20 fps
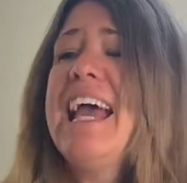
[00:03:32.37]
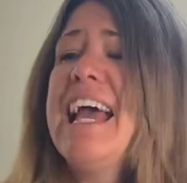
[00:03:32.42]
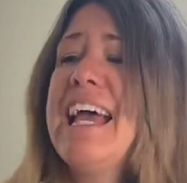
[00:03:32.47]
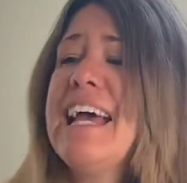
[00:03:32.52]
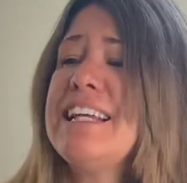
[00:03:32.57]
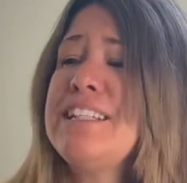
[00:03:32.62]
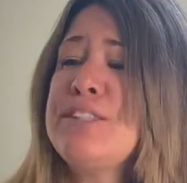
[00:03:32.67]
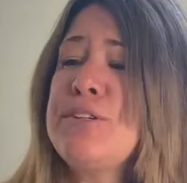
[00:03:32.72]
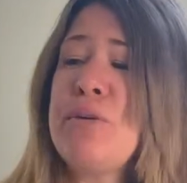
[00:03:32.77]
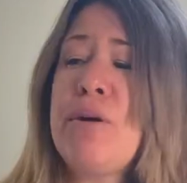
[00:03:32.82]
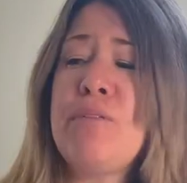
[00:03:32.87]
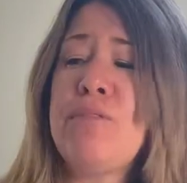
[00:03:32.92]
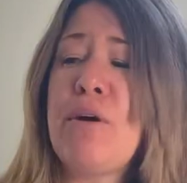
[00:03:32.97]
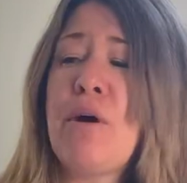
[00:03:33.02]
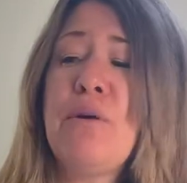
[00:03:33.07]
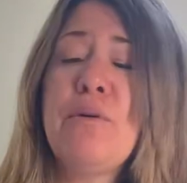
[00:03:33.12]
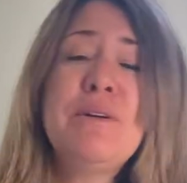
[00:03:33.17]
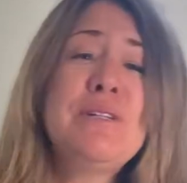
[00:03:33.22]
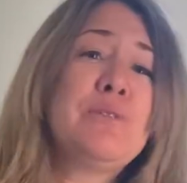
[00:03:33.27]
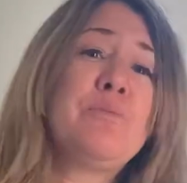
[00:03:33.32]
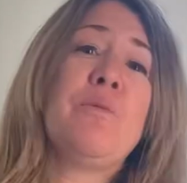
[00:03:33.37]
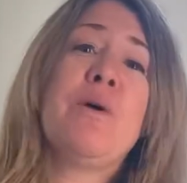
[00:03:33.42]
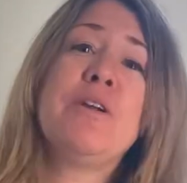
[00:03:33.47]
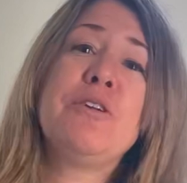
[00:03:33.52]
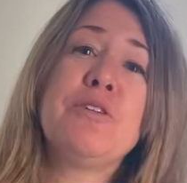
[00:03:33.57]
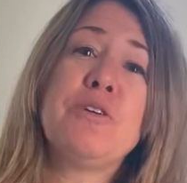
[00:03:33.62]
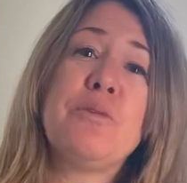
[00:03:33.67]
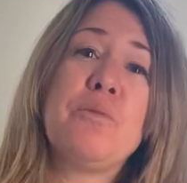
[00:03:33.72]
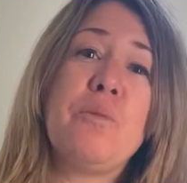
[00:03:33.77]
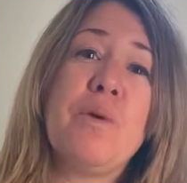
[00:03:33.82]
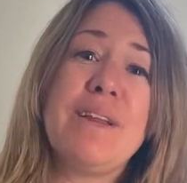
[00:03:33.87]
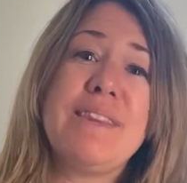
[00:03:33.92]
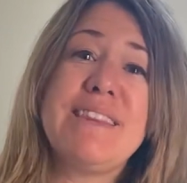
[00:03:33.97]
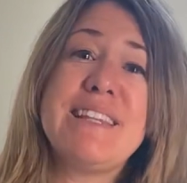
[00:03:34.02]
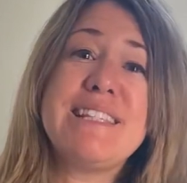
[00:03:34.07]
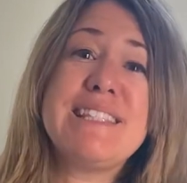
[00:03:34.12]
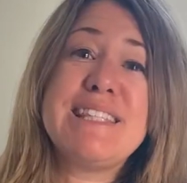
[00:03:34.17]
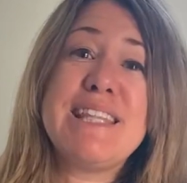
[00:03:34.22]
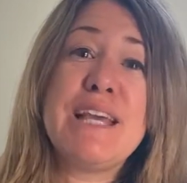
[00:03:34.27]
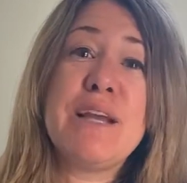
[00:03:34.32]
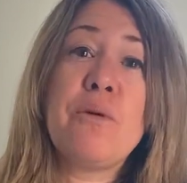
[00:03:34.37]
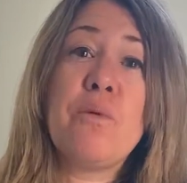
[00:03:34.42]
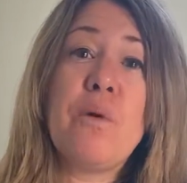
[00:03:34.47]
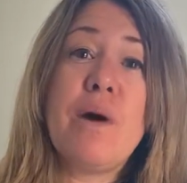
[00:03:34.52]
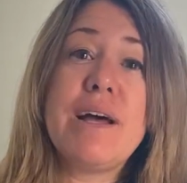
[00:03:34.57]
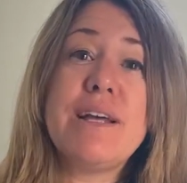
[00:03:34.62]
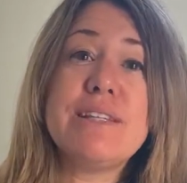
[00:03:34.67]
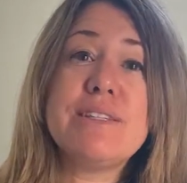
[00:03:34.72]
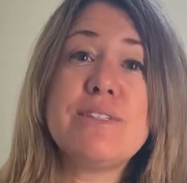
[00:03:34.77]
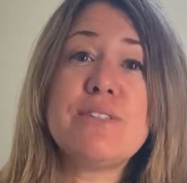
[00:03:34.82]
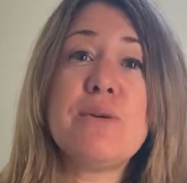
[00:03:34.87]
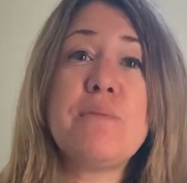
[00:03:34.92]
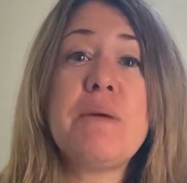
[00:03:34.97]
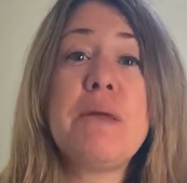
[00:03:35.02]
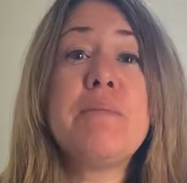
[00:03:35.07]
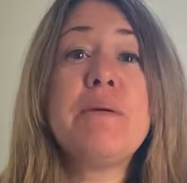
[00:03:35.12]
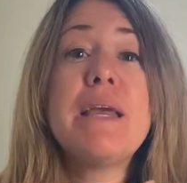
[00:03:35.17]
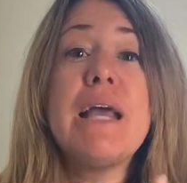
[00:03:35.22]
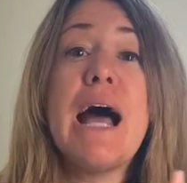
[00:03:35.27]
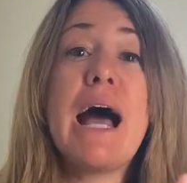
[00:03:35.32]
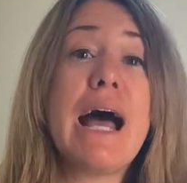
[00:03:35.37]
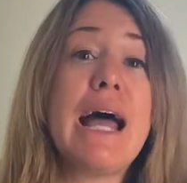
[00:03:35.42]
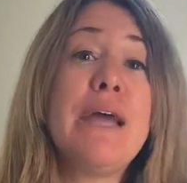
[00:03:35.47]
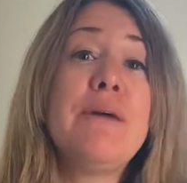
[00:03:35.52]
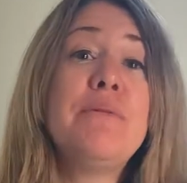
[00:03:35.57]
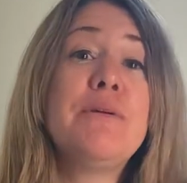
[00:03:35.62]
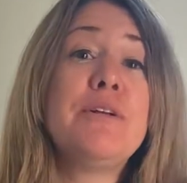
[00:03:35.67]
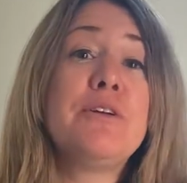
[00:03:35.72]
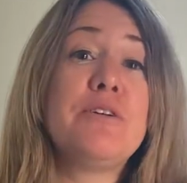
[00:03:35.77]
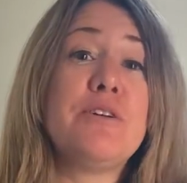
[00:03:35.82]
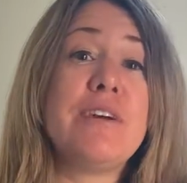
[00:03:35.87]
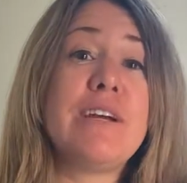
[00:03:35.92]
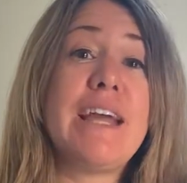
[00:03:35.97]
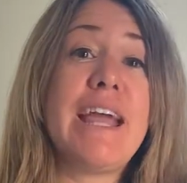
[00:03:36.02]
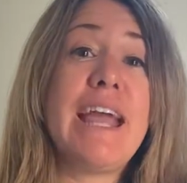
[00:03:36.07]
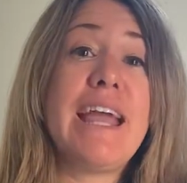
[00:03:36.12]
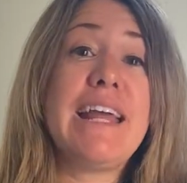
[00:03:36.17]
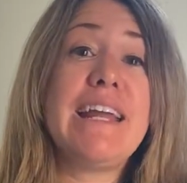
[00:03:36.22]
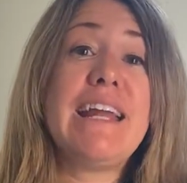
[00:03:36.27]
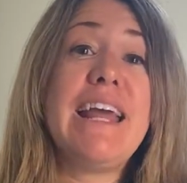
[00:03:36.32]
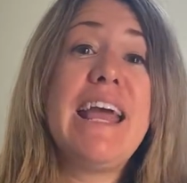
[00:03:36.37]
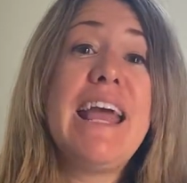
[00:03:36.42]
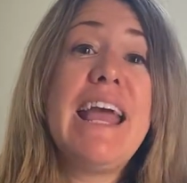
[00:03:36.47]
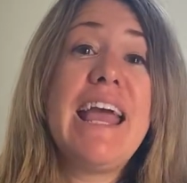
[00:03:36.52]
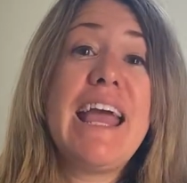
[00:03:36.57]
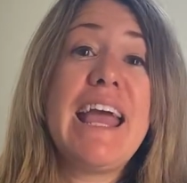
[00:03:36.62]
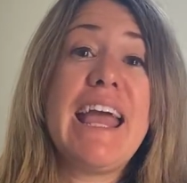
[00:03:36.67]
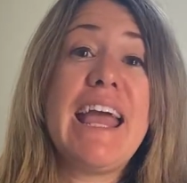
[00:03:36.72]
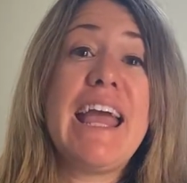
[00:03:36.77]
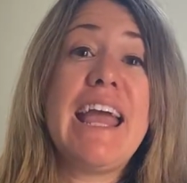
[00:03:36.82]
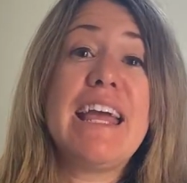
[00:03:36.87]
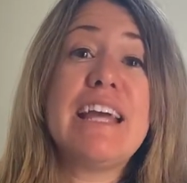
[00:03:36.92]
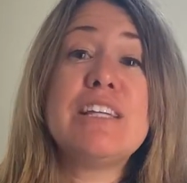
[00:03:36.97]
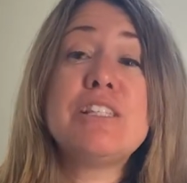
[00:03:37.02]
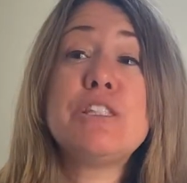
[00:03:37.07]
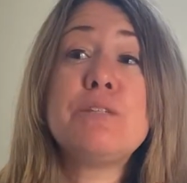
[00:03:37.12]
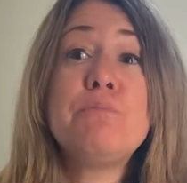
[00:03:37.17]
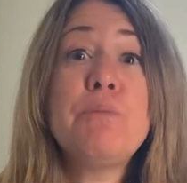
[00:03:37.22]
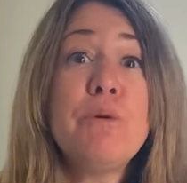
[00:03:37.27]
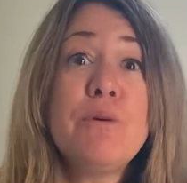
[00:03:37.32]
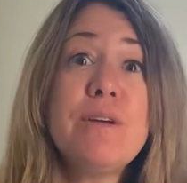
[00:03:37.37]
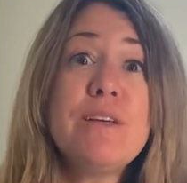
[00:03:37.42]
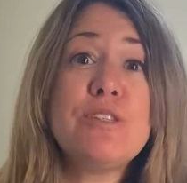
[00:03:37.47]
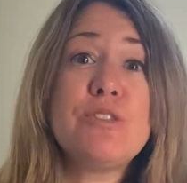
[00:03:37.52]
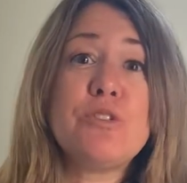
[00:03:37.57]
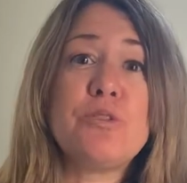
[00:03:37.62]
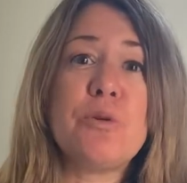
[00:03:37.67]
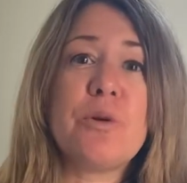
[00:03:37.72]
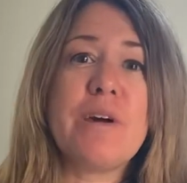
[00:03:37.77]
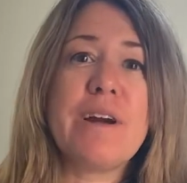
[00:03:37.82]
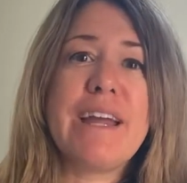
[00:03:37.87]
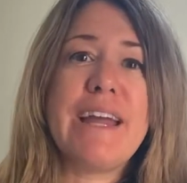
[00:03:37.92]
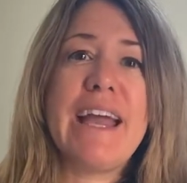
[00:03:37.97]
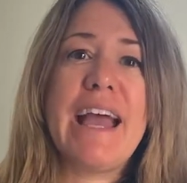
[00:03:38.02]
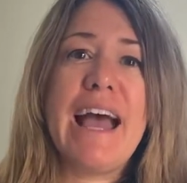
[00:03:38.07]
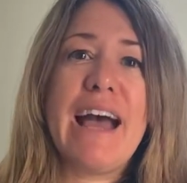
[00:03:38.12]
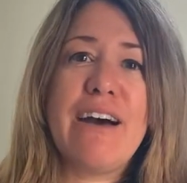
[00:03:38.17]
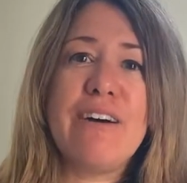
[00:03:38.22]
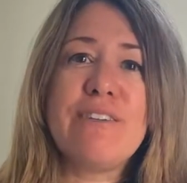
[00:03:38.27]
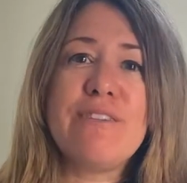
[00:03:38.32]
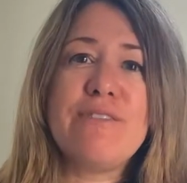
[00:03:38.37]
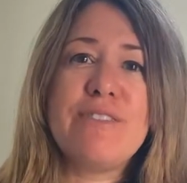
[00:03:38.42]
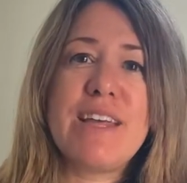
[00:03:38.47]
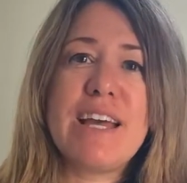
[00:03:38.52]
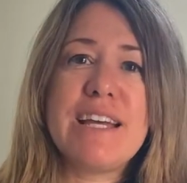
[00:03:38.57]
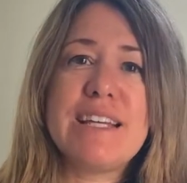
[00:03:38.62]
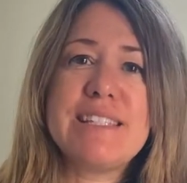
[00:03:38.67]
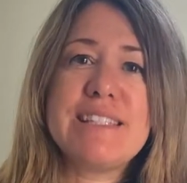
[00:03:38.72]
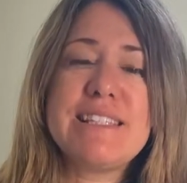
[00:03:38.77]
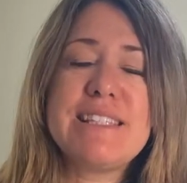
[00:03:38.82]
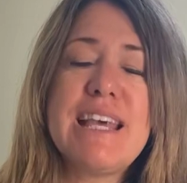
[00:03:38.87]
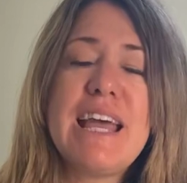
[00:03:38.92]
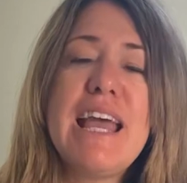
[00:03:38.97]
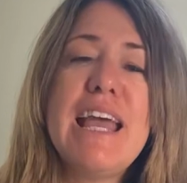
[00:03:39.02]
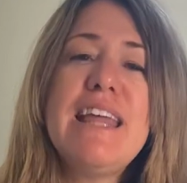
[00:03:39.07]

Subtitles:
And so I've always wondered what this thing was. So maybe I would create a spooky story out of this.